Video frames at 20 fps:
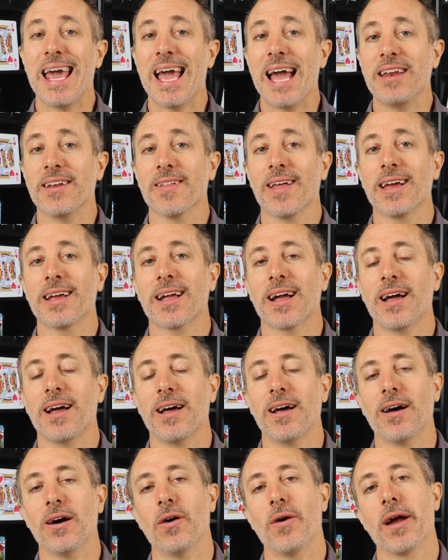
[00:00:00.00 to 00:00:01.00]
and you're like,
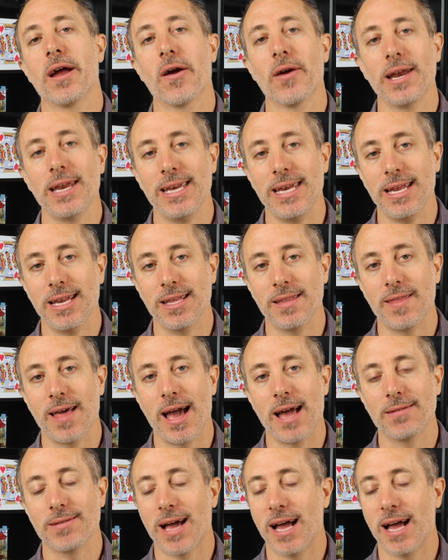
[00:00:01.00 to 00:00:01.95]
oh, I already needed that.